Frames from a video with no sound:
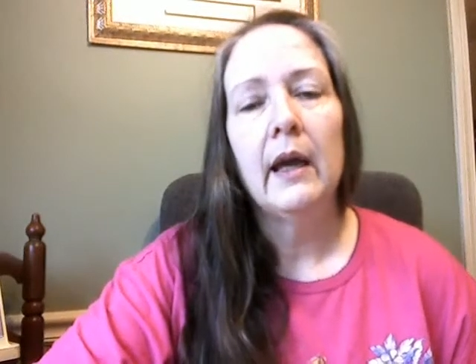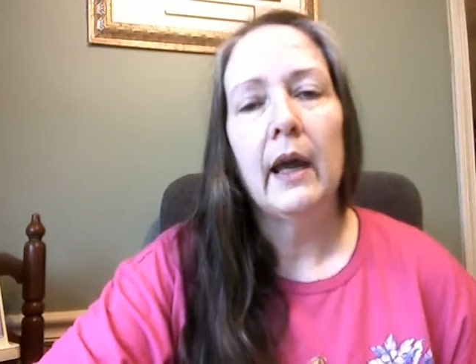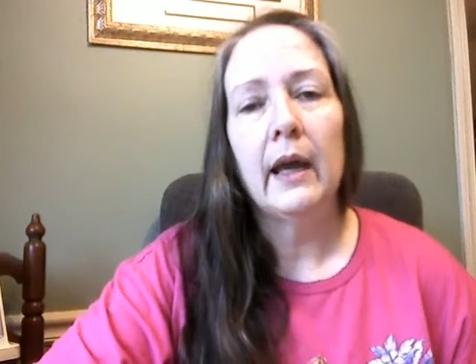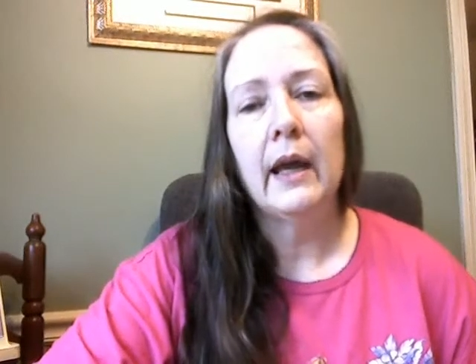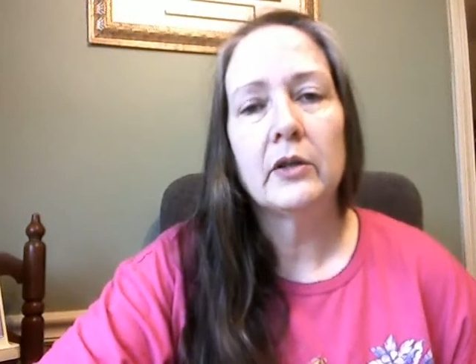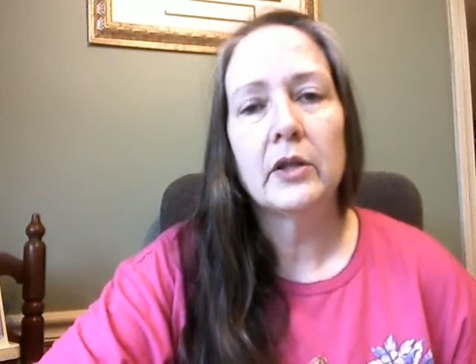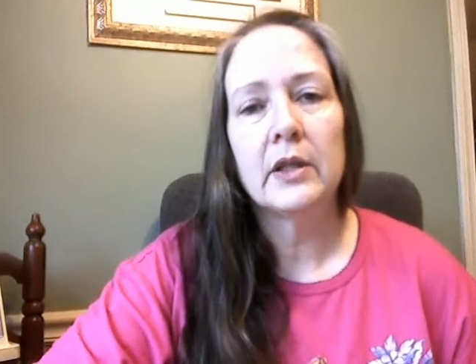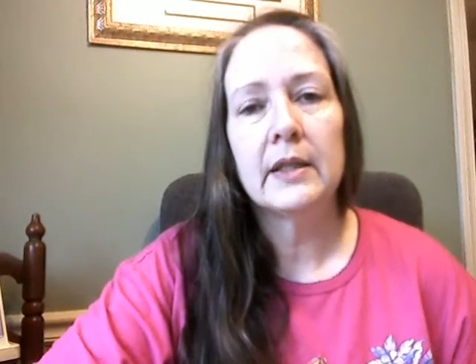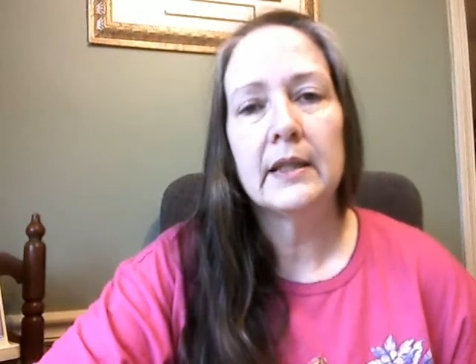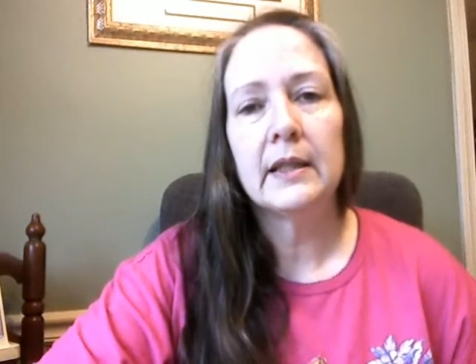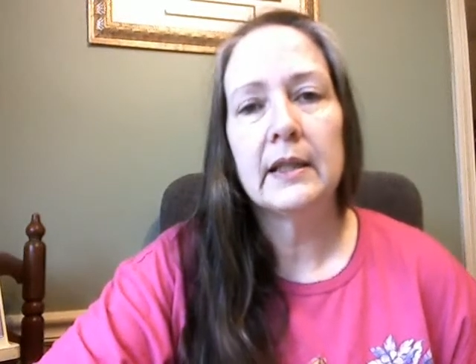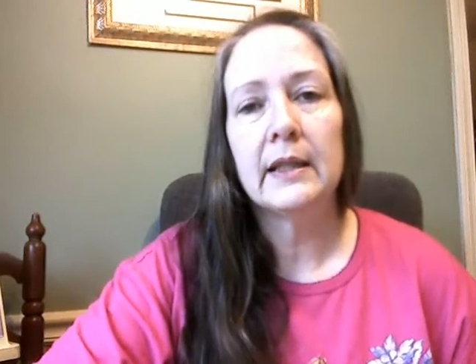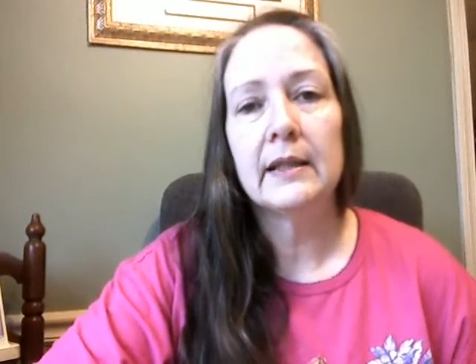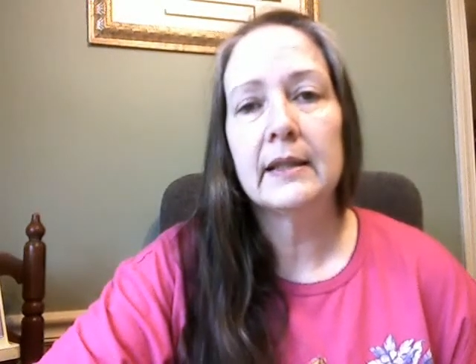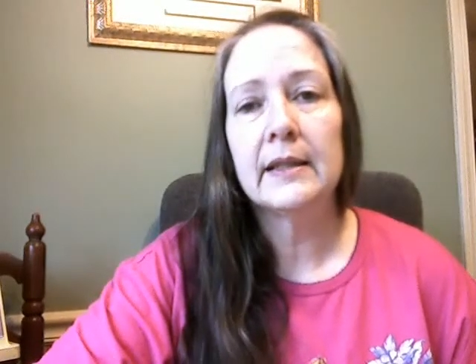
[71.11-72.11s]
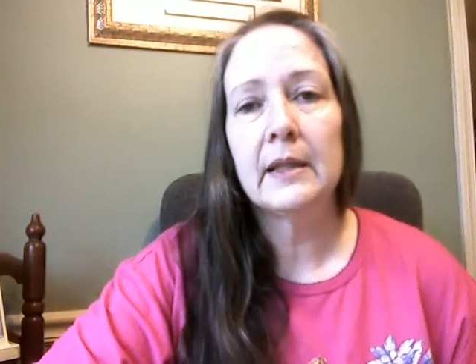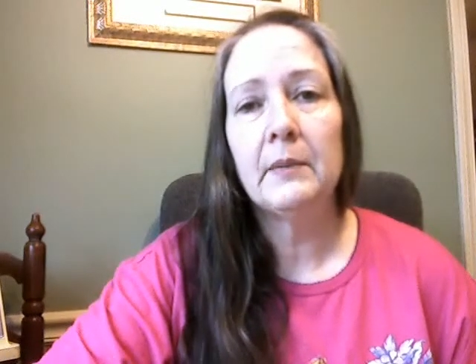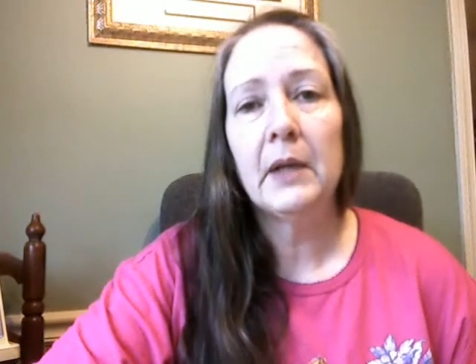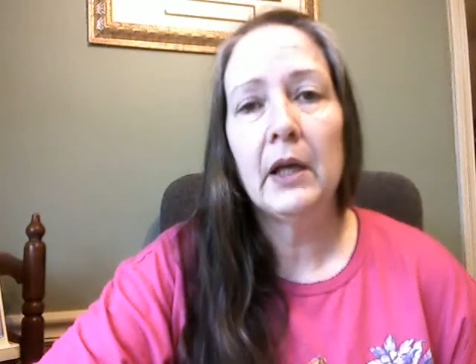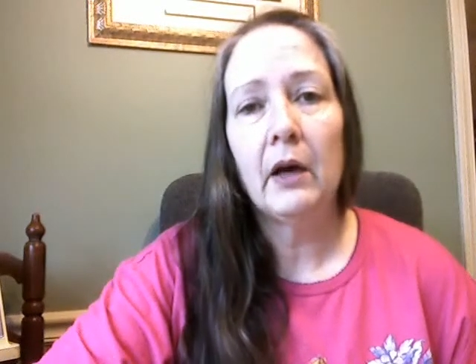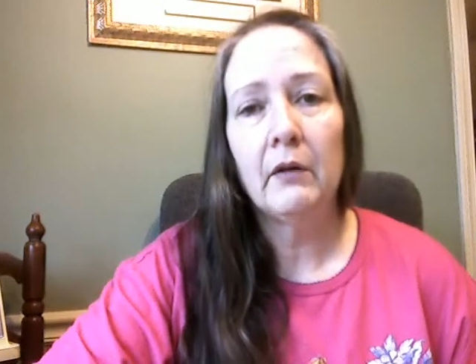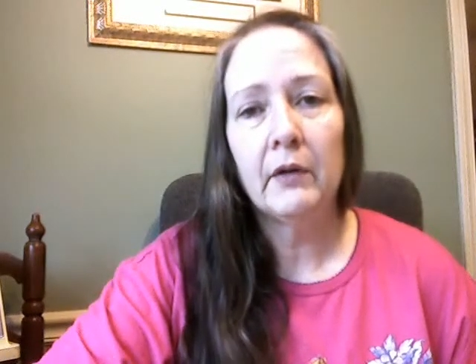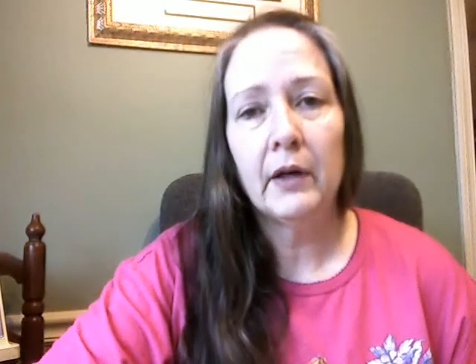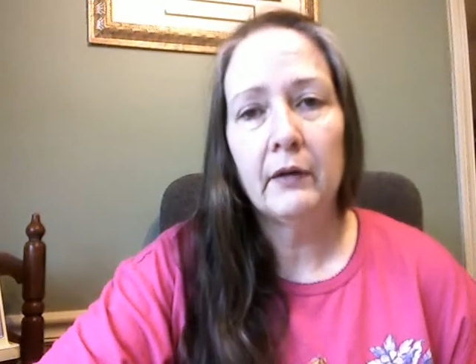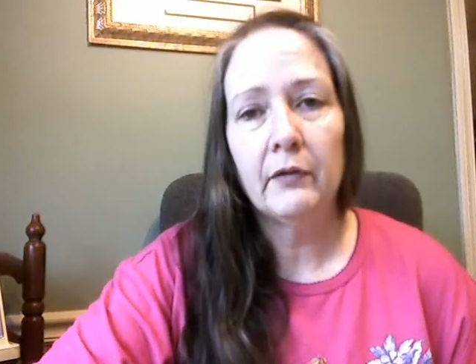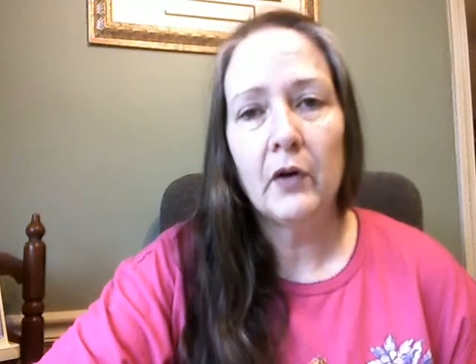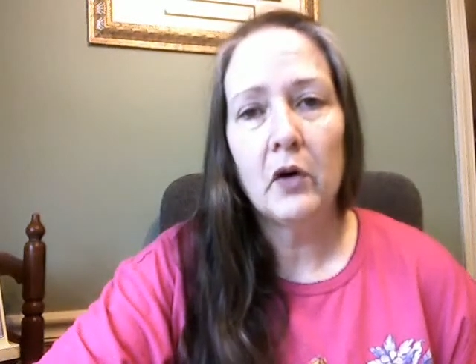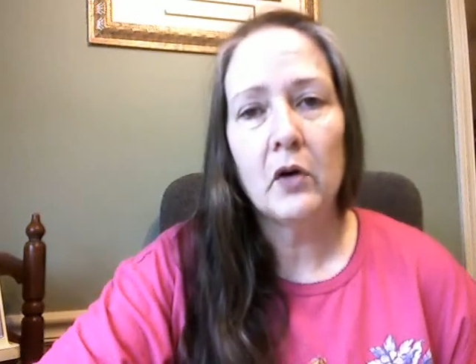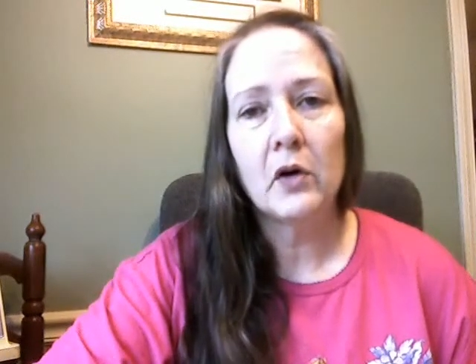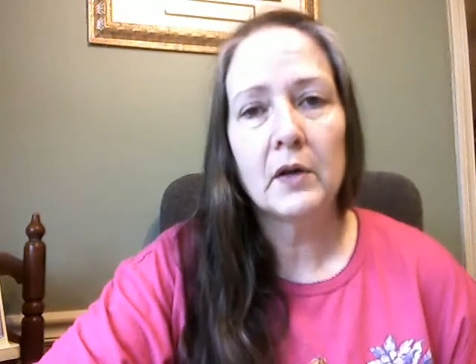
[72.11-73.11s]
it just didn't seem to go very
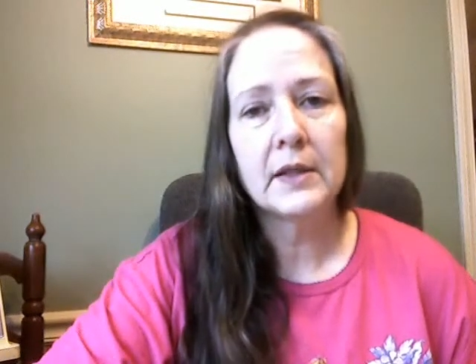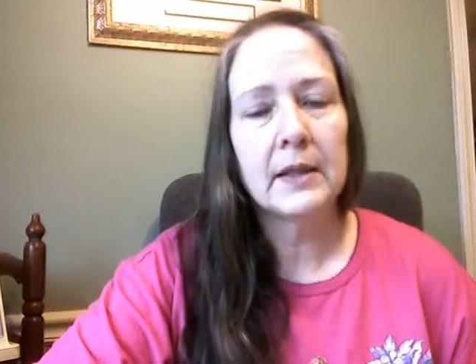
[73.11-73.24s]
far.